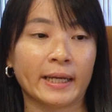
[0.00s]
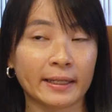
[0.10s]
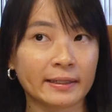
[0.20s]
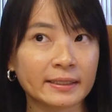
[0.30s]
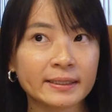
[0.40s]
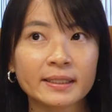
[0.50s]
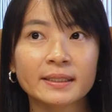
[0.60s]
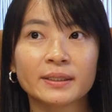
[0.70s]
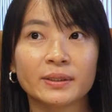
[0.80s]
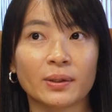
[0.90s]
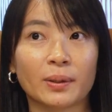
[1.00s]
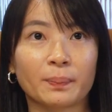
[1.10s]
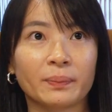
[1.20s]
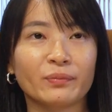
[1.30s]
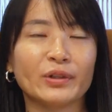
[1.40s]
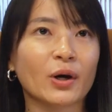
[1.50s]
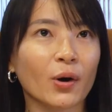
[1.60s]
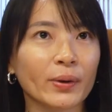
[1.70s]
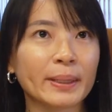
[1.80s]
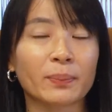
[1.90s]
analysis, we
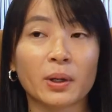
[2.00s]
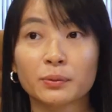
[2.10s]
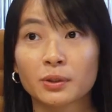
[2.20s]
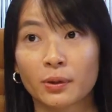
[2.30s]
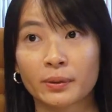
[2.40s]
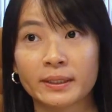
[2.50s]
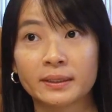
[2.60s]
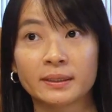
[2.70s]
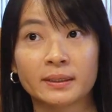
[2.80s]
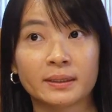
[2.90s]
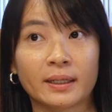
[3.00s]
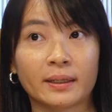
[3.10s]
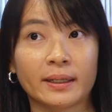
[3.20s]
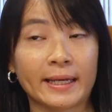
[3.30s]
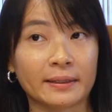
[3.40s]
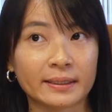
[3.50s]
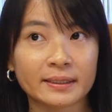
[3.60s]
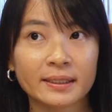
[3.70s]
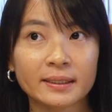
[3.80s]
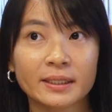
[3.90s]
call it post-audience
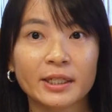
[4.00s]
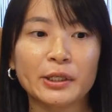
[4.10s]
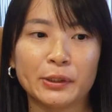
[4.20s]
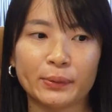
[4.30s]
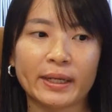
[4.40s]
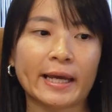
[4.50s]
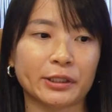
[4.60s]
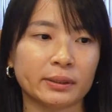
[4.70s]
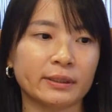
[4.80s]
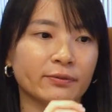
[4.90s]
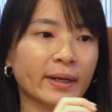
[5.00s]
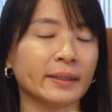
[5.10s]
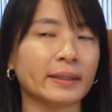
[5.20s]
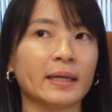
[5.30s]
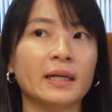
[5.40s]
analysis, you can actually find that